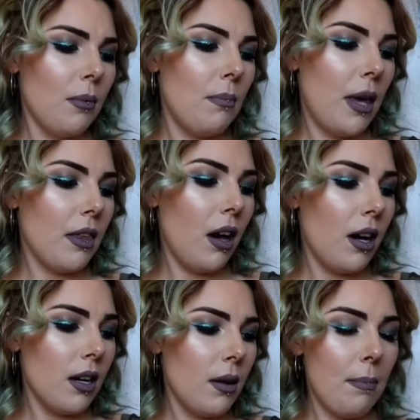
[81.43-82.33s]
I
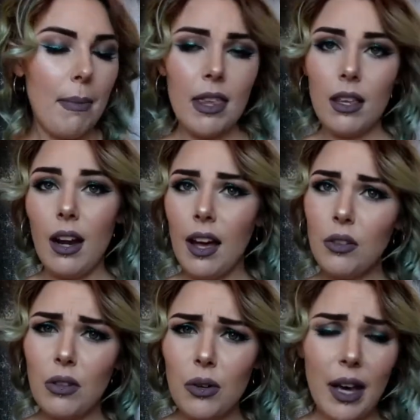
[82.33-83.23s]

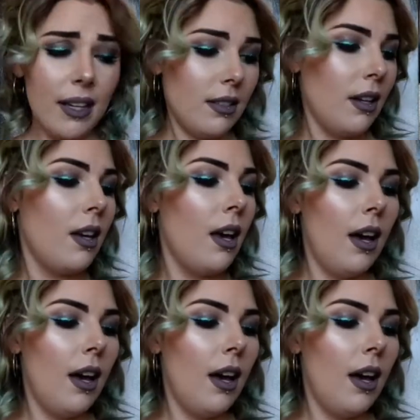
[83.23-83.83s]
don't know, guys.